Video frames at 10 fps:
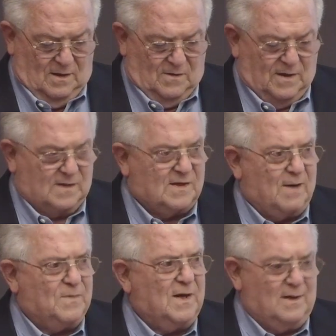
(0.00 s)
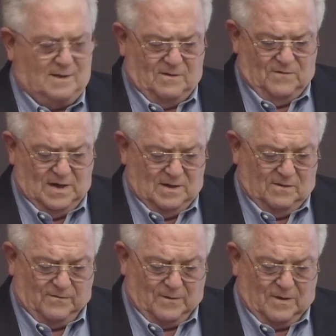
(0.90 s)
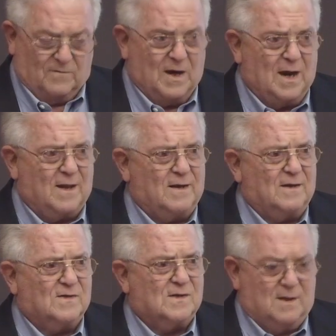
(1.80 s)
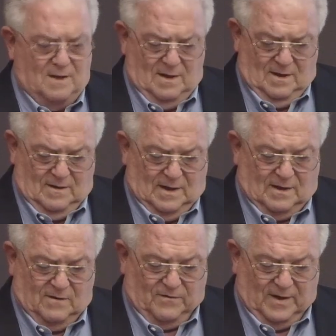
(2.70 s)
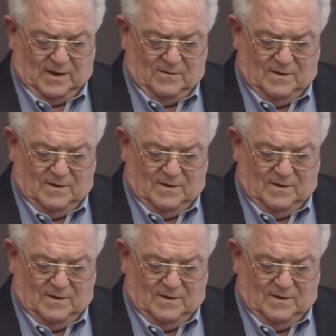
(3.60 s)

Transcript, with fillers: to accept inconvenient foreign realities that conflict